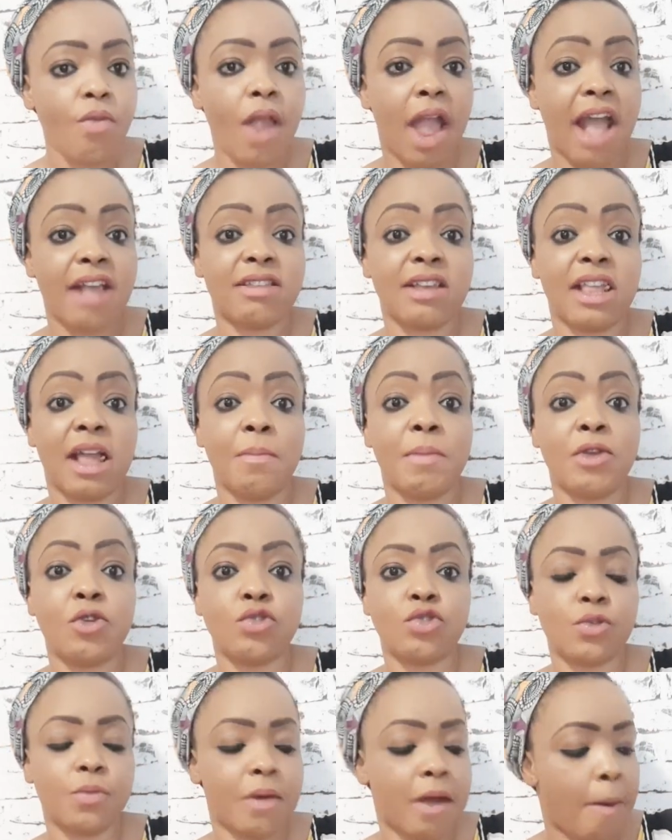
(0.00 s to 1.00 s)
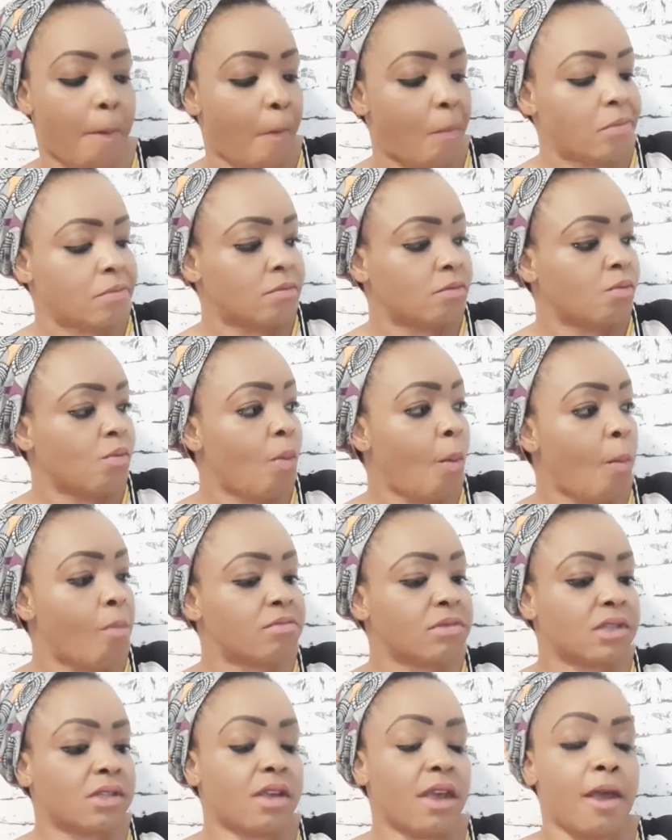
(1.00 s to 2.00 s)
I said, I'm a YouTuber.
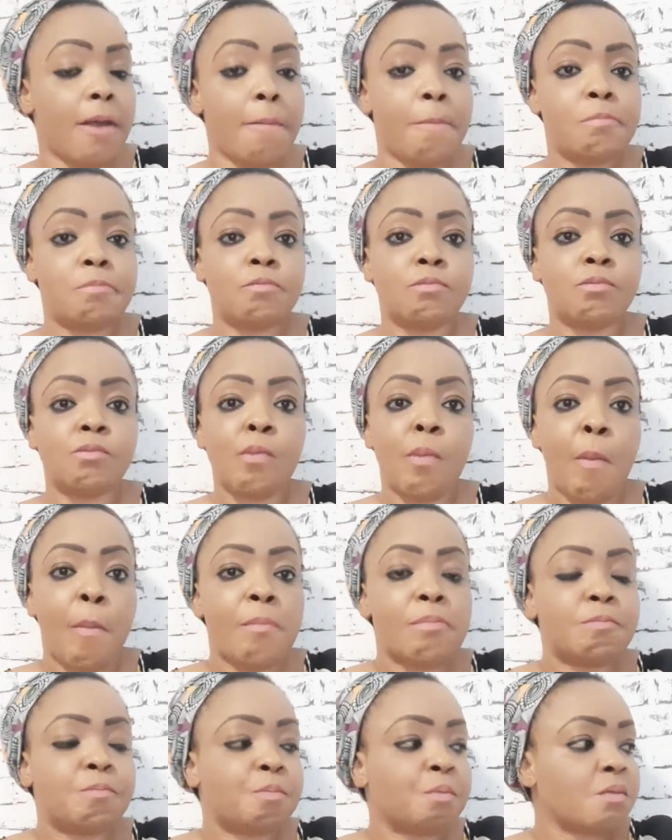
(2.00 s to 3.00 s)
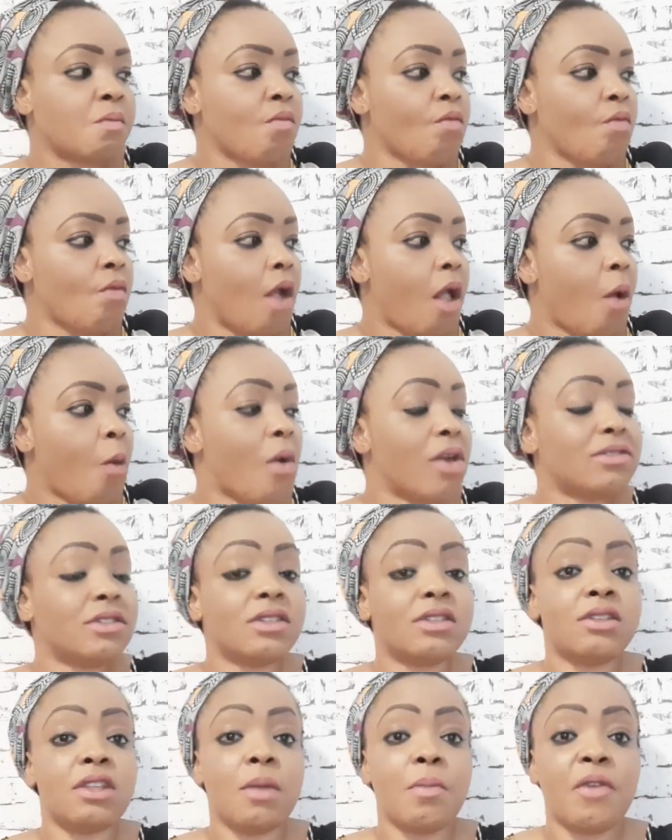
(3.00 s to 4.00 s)
You there? What
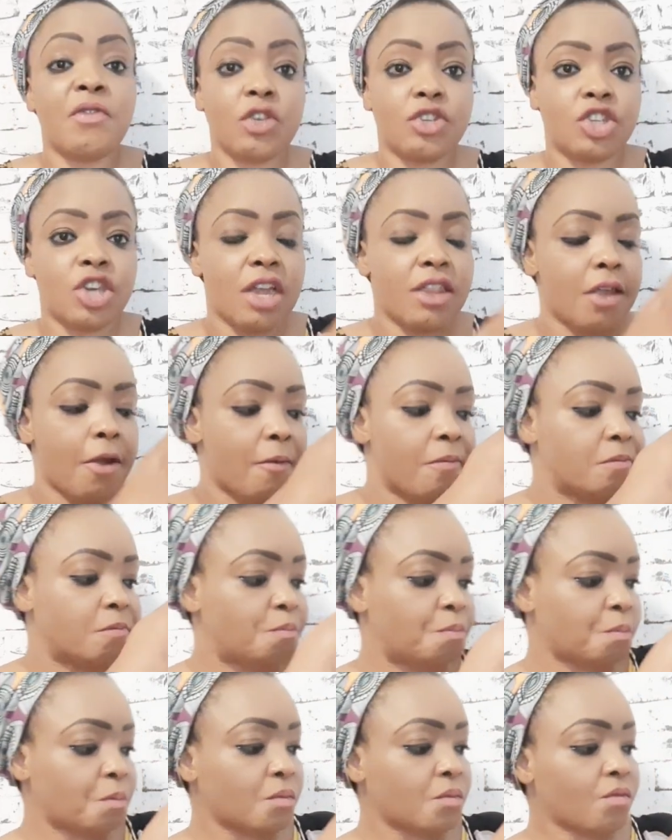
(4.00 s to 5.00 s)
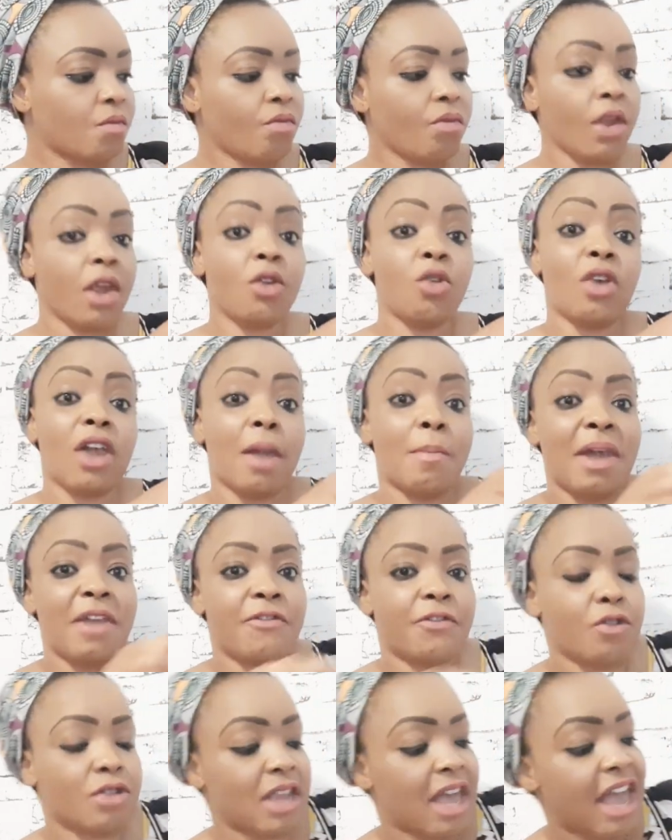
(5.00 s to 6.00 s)
is the name of your channel? Look at my
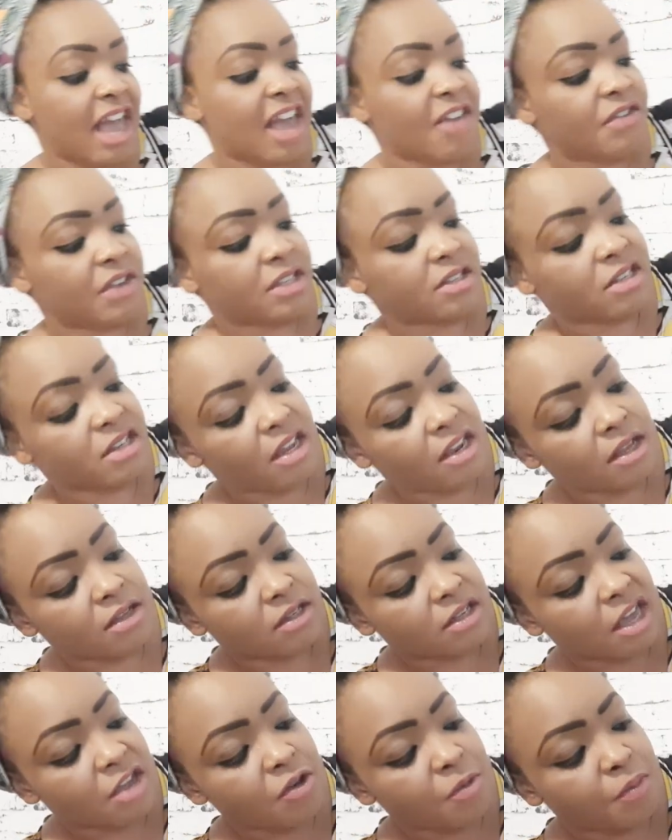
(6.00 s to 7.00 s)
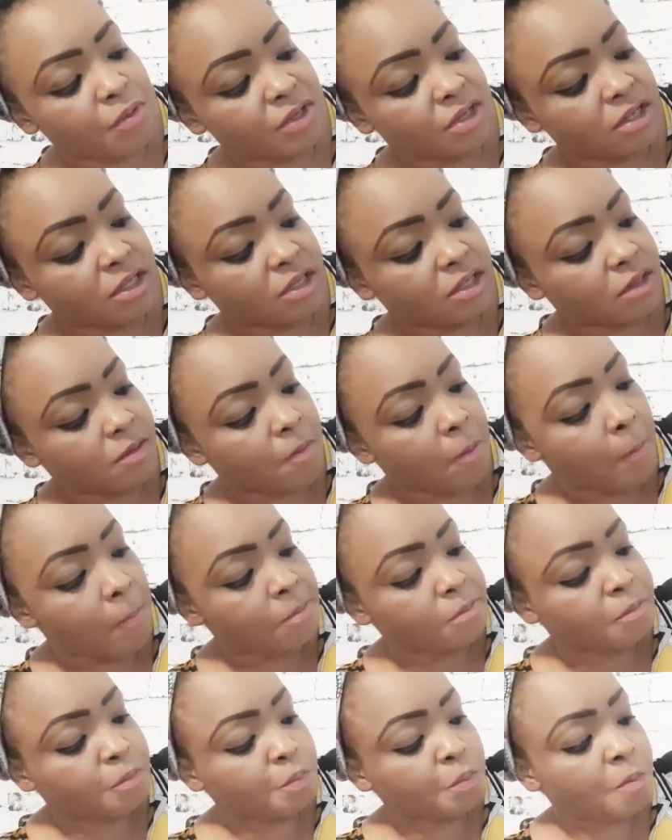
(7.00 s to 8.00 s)
phone. I have internet. Can you put it?
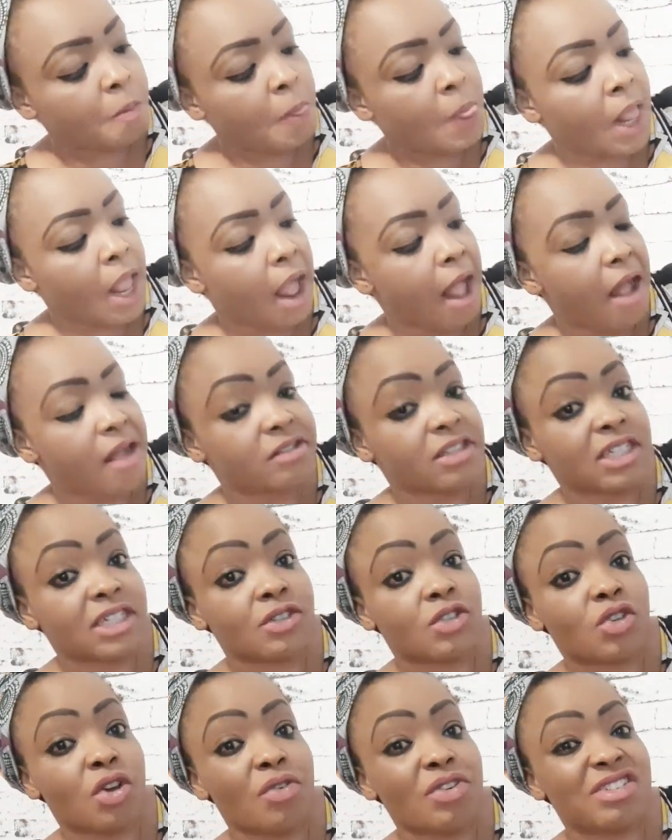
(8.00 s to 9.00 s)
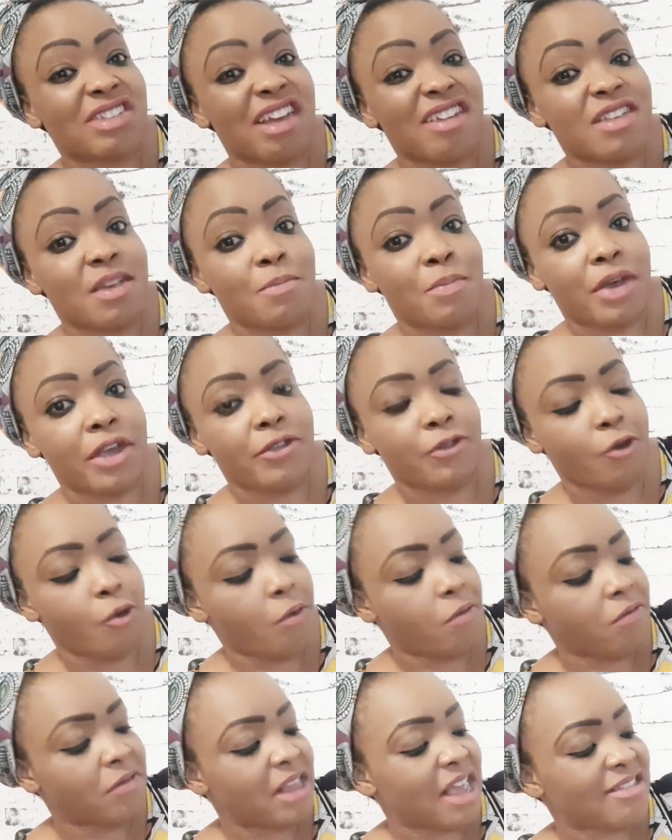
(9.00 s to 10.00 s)
And then, sorry, sir, I didn't bend
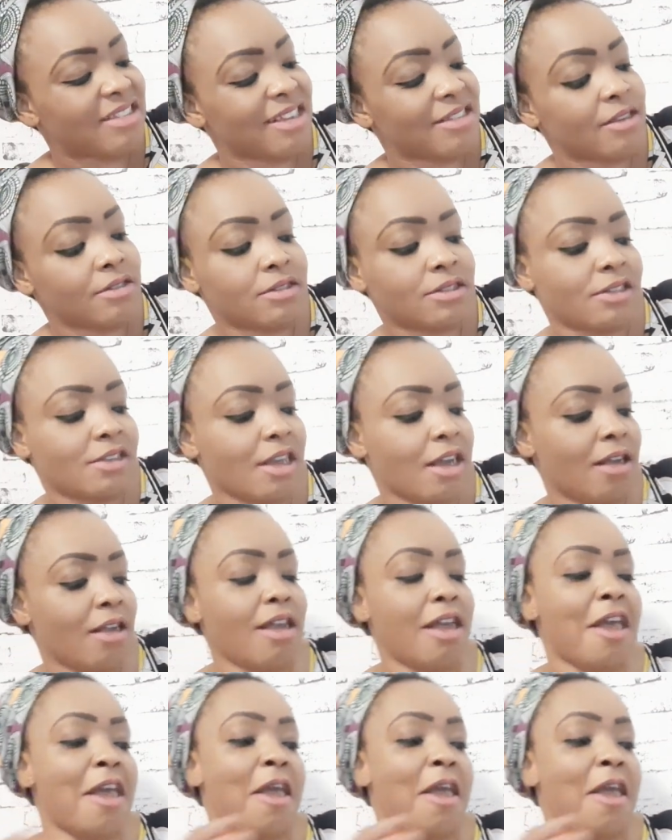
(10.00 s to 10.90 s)
you. That's a thing, sit down.